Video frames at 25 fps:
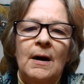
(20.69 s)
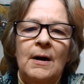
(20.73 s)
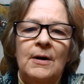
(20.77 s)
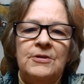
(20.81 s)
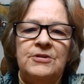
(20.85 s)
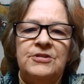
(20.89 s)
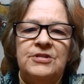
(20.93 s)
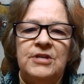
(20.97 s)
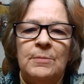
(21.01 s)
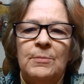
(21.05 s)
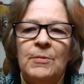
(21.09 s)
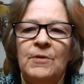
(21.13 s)

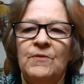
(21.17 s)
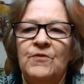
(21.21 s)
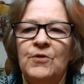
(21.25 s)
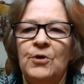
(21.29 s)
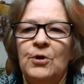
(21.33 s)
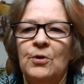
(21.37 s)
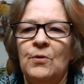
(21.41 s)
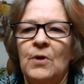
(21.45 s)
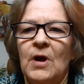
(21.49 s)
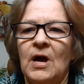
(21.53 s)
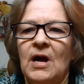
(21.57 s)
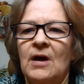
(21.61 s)
Some of
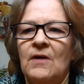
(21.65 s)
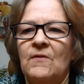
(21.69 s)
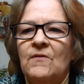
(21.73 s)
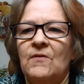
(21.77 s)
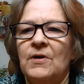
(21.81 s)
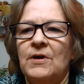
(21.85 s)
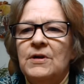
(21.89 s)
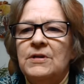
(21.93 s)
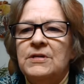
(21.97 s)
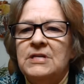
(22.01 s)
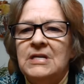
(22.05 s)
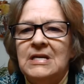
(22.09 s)
you have
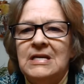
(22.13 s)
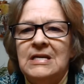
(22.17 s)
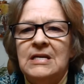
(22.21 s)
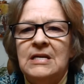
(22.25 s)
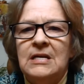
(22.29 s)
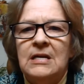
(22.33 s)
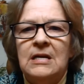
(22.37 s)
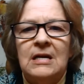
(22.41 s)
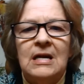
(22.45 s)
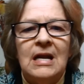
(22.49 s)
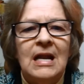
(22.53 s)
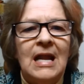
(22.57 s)

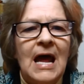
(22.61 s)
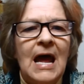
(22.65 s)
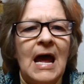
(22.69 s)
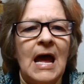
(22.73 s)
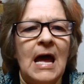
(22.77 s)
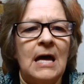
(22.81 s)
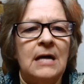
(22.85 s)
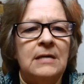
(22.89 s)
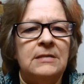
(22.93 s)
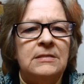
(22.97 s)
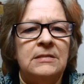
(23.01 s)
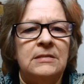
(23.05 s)
attended a
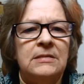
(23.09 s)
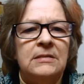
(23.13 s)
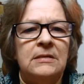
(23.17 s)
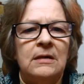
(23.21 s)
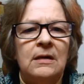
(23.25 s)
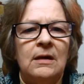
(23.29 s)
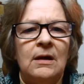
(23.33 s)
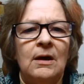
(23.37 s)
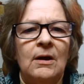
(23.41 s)
class,